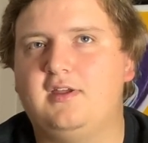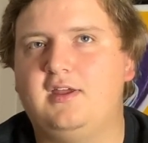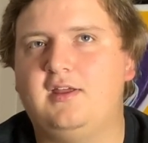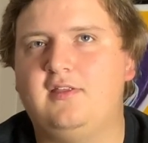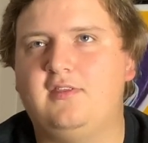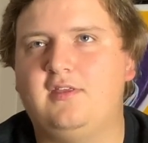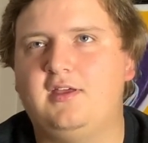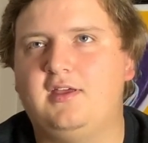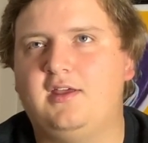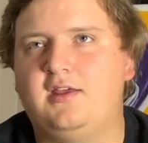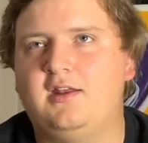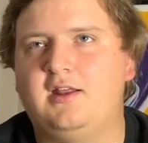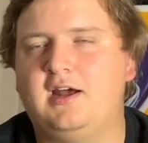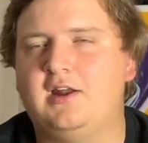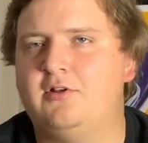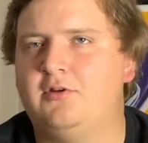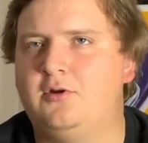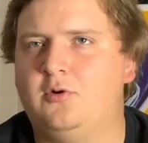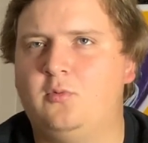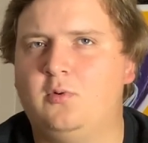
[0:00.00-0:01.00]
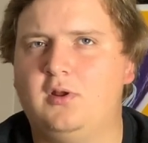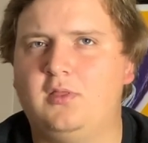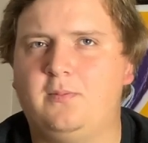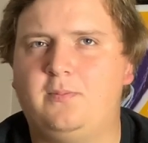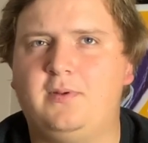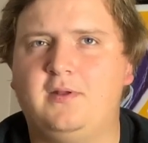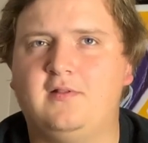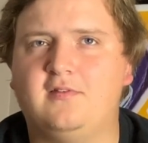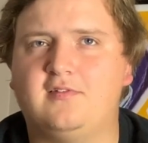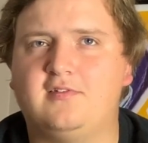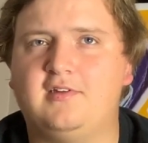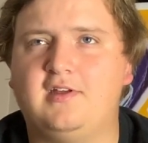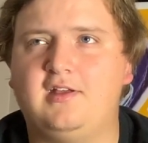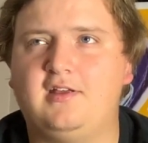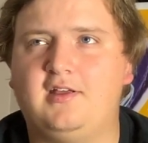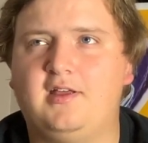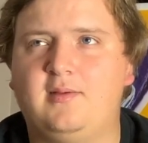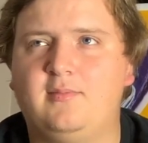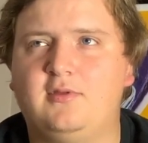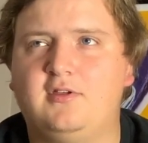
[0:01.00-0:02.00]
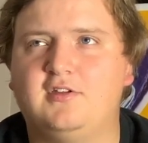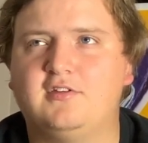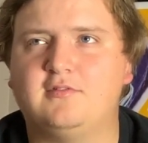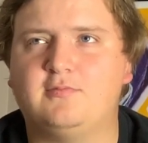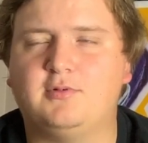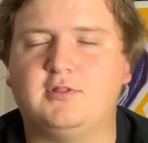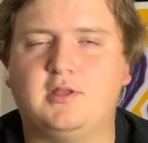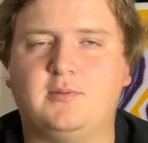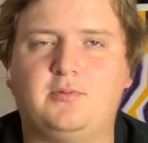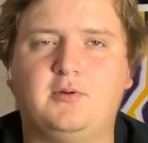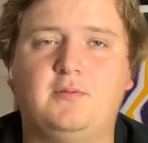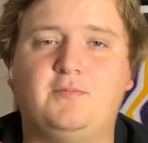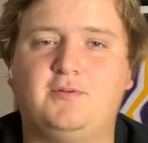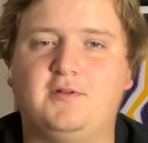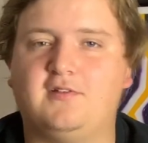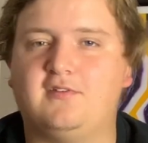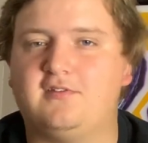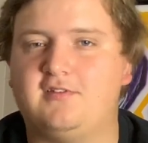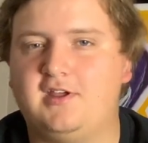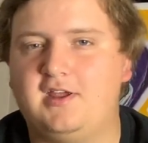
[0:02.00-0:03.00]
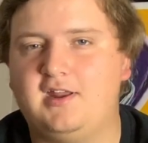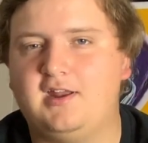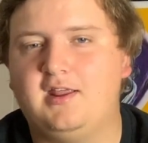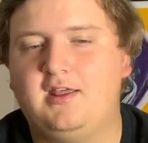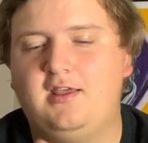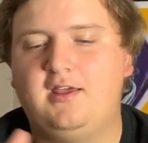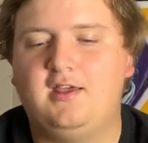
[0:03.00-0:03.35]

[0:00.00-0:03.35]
And then I don't know where the Penn State game is, but they play Penn State